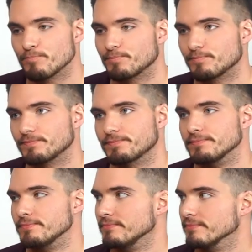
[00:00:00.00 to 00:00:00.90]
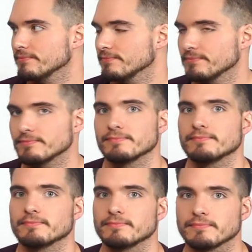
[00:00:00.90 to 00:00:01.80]

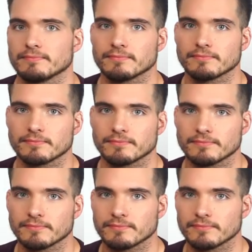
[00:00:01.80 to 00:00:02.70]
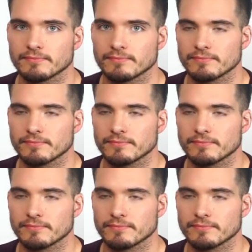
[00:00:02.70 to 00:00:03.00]
No words are spoken by the person on screen.